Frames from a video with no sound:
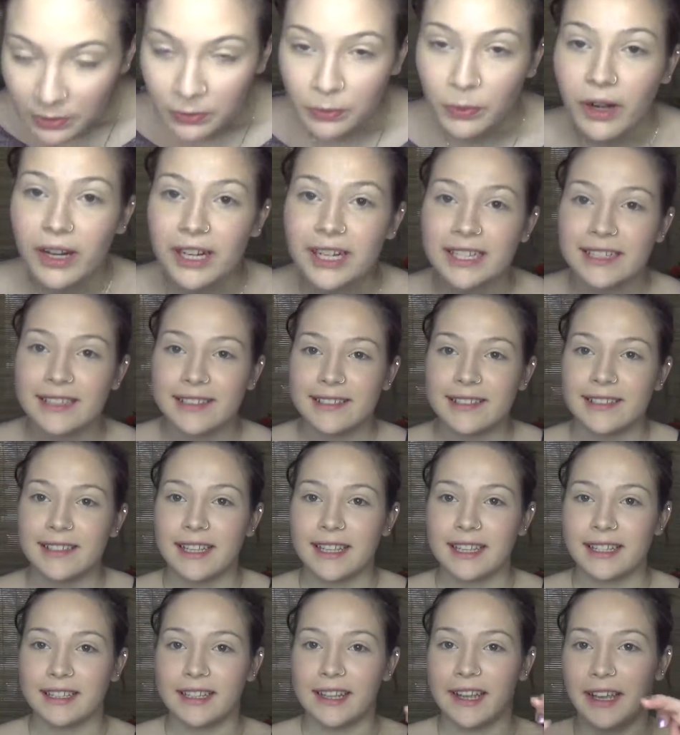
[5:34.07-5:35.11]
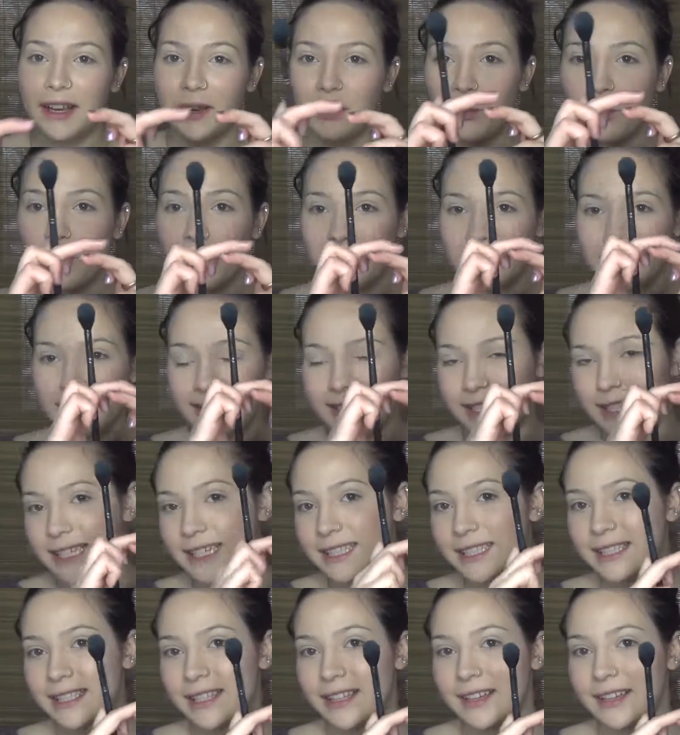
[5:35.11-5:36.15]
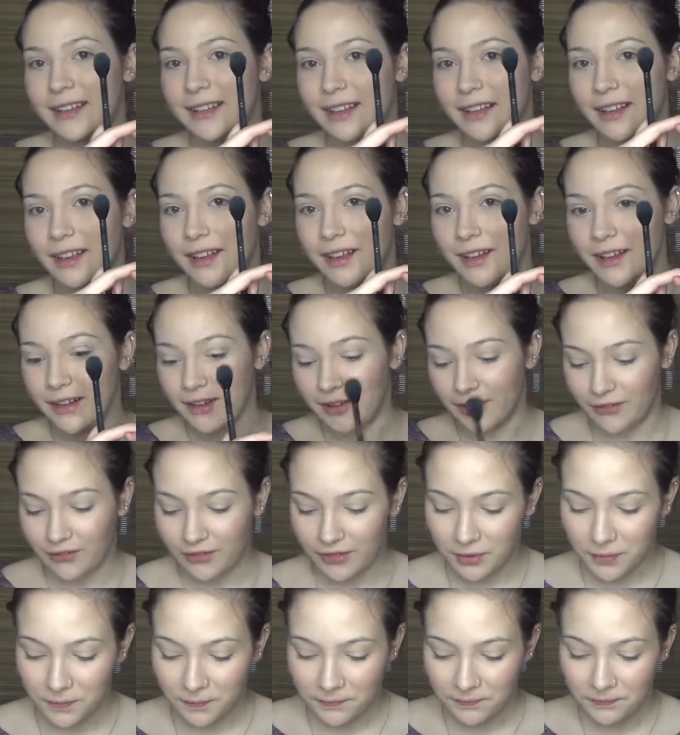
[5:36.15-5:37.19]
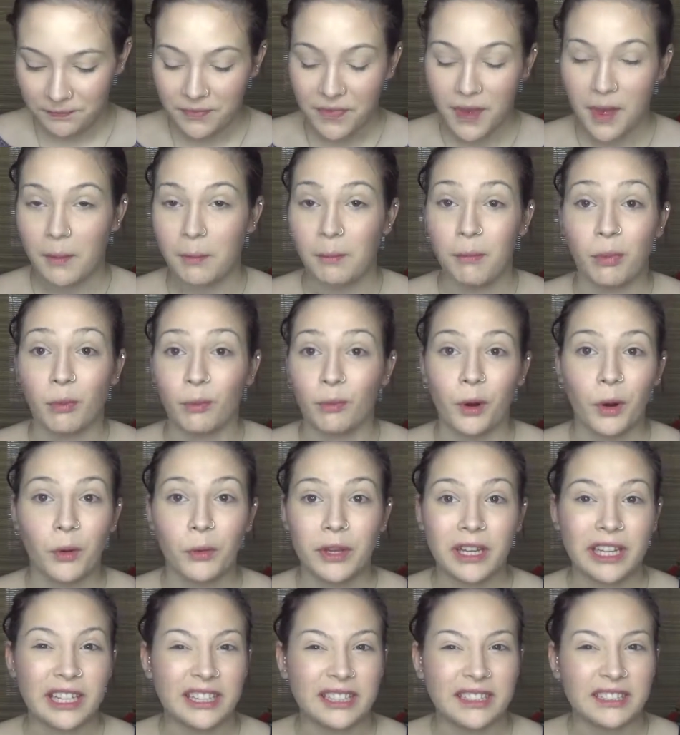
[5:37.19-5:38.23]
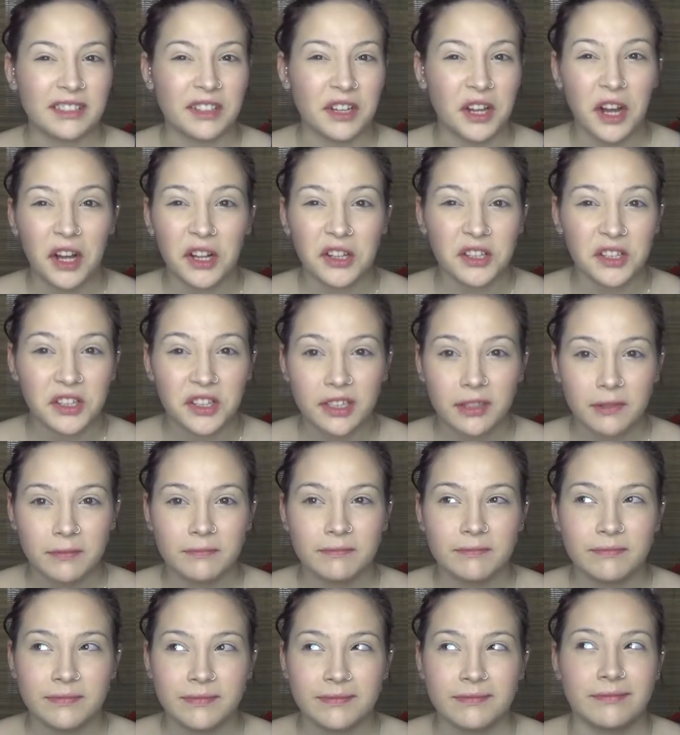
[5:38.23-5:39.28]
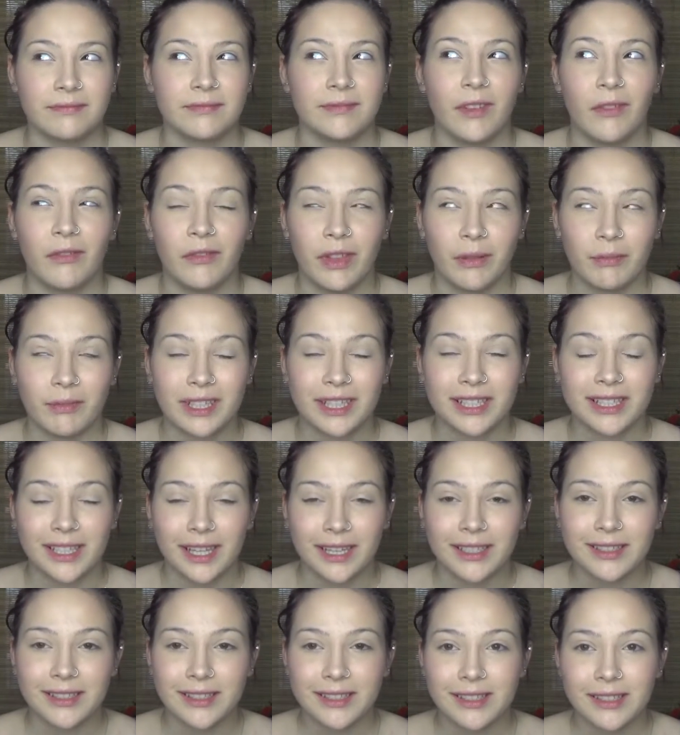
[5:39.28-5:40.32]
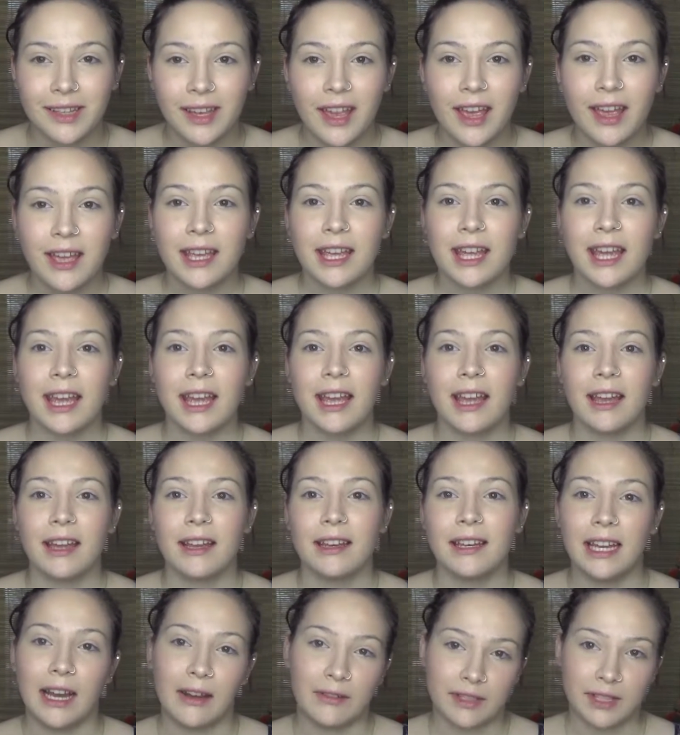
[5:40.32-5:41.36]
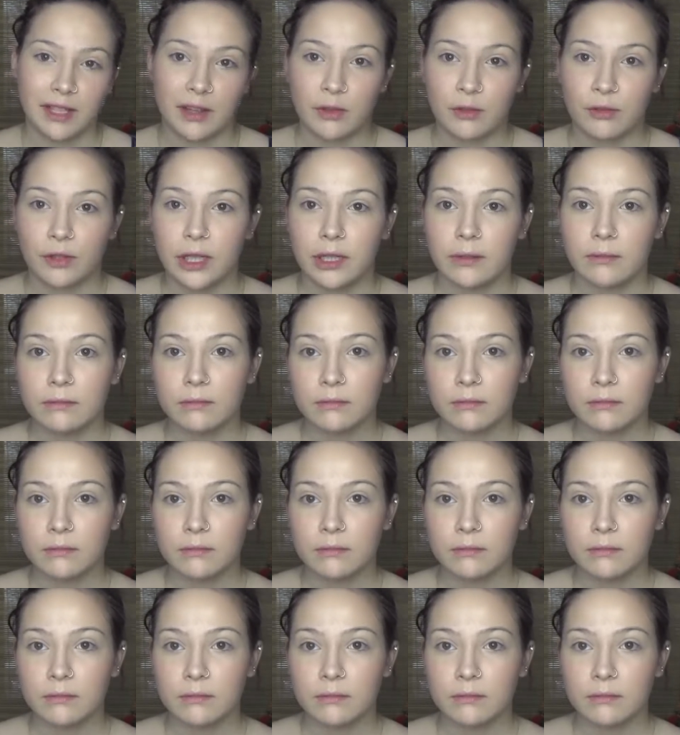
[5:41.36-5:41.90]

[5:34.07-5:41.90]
was in like one disc of broken color. Does that make sense? Now it's in 3.